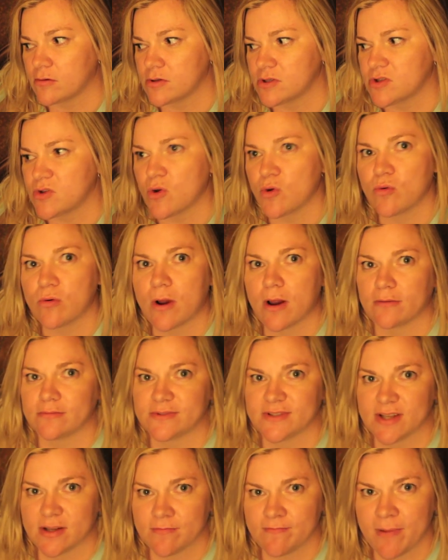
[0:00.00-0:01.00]
So
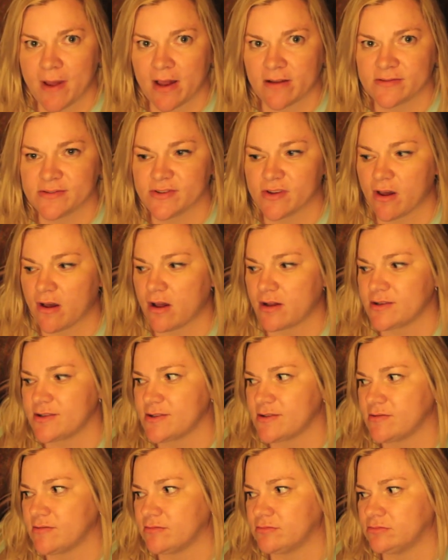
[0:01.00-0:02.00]
around 10 pounds
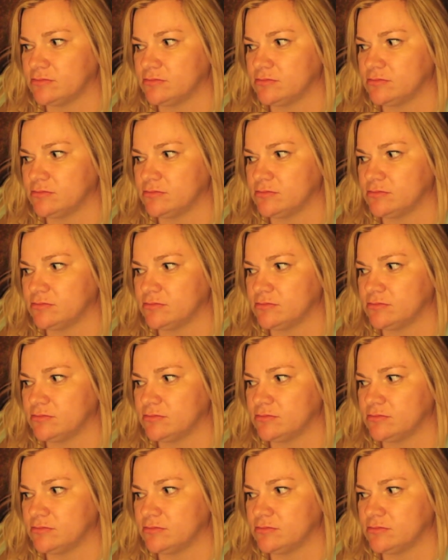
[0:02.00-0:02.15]
loss,